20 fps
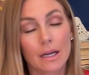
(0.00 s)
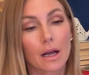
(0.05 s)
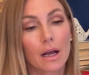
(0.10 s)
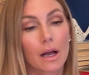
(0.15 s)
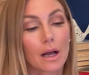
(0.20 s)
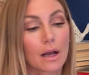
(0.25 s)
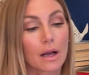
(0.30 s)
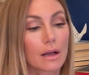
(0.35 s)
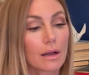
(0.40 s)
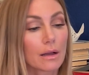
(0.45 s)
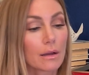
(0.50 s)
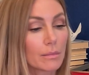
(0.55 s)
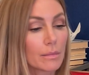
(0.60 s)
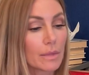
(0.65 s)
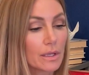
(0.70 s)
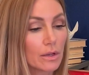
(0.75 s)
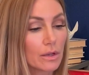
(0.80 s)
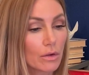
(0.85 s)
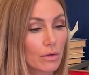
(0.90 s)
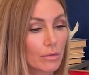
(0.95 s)

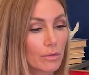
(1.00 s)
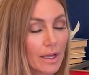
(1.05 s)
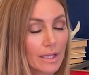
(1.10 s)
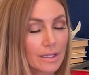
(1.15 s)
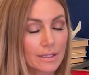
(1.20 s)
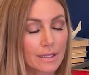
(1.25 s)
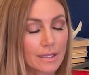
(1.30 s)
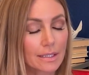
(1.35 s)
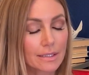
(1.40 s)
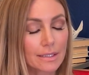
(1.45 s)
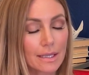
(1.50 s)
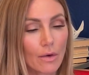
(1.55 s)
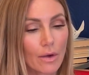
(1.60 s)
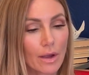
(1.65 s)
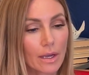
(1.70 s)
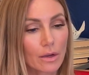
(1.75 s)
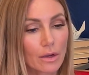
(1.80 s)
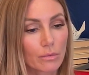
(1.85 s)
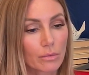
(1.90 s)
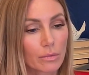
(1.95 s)
That's how
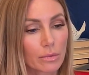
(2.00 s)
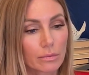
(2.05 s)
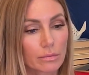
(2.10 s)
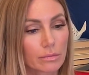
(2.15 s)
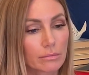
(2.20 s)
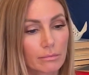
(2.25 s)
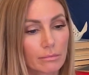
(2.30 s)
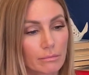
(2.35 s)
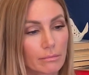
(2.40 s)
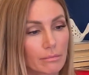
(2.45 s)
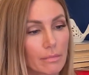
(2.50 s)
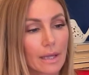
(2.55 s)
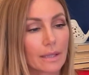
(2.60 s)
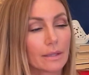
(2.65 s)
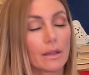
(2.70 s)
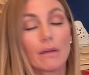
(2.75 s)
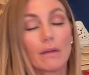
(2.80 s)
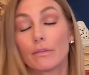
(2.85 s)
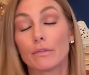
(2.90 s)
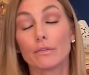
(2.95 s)
my
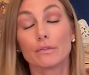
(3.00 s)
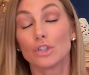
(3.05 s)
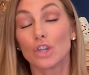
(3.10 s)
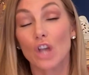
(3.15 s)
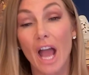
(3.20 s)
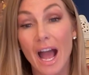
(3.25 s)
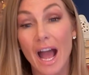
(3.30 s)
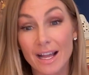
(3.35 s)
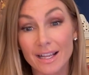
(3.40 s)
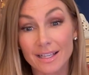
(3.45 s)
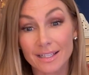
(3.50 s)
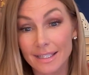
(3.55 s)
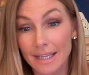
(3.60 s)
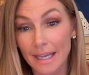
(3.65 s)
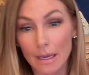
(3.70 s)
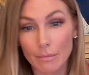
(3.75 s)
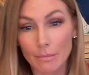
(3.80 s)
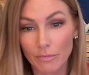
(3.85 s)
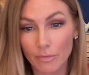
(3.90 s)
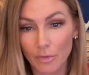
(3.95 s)
love of jazz
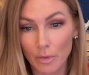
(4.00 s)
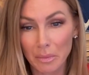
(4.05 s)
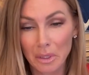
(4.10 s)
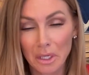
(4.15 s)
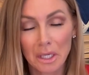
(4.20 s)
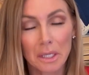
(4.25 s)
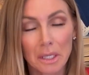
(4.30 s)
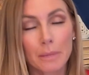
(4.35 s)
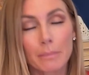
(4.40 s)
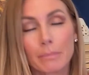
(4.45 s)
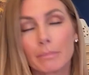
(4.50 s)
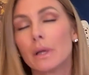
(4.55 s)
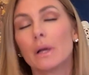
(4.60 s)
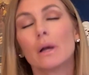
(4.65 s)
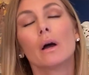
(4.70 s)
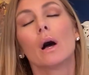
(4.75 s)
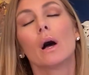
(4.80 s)
came from him.